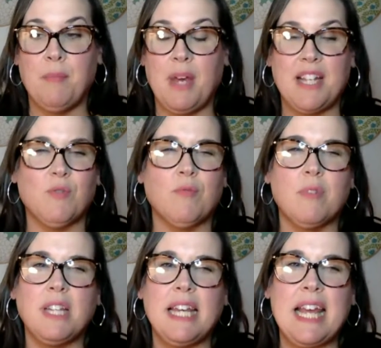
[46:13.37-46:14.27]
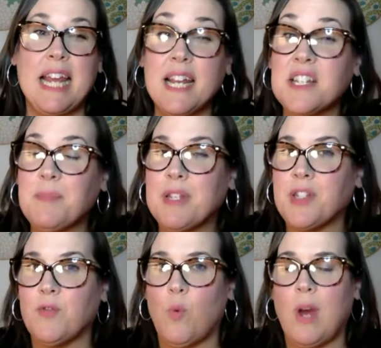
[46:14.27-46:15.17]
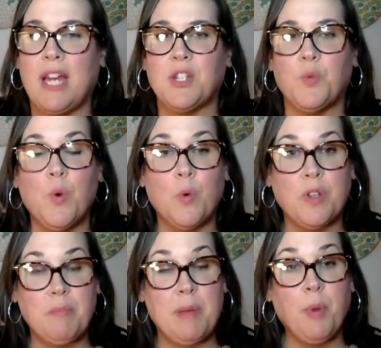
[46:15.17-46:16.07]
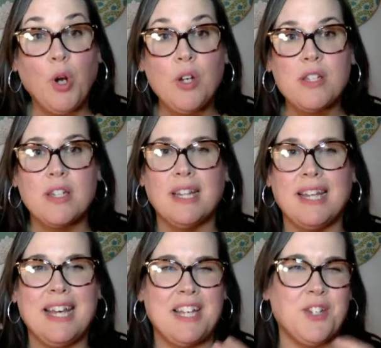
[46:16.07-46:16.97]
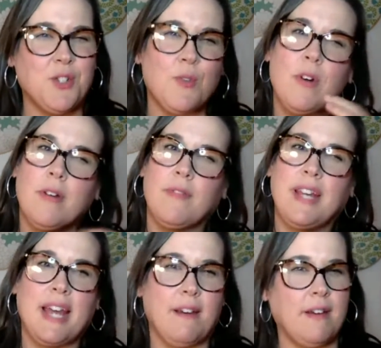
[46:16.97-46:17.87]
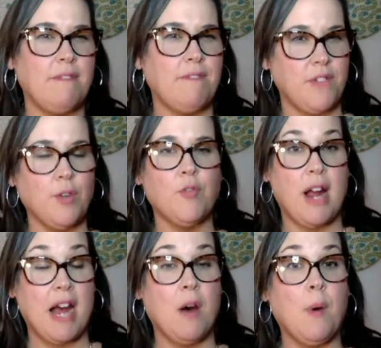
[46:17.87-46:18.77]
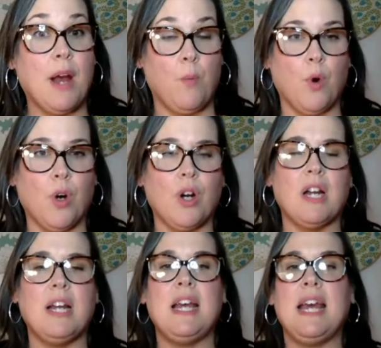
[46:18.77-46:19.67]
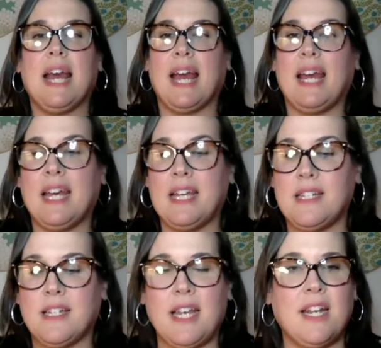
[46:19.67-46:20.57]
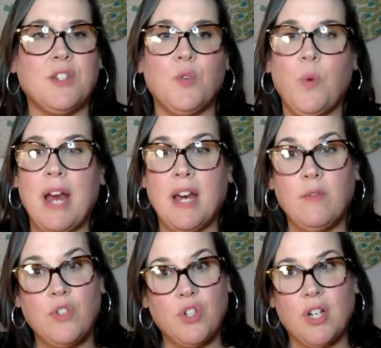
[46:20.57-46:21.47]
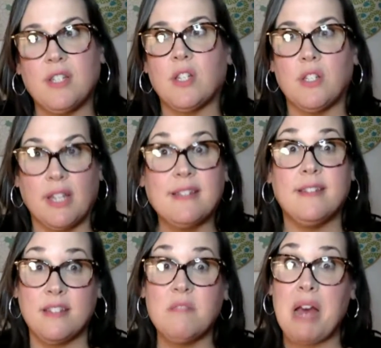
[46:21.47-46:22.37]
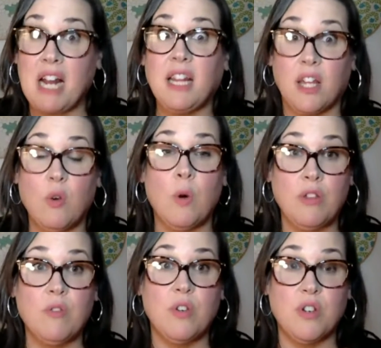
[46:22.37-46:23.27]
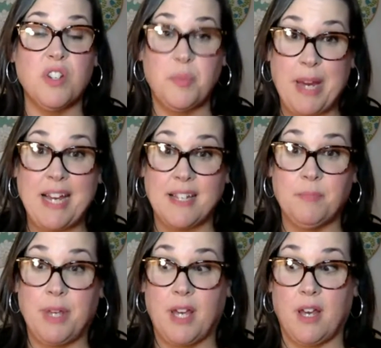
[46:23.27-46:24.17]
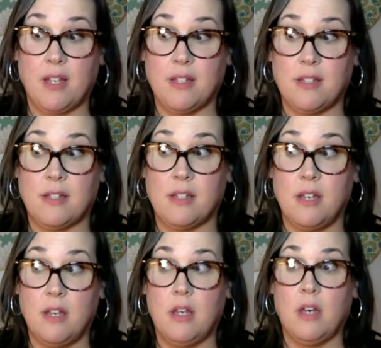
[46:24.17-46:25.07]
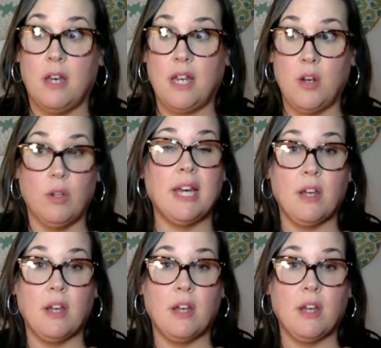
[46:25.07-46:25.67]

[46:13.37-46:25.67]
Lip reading: It's a really inexpensive way to work with me personally and to sort of get a feel for how I work. And it's a way of just like systematically going through your space because, and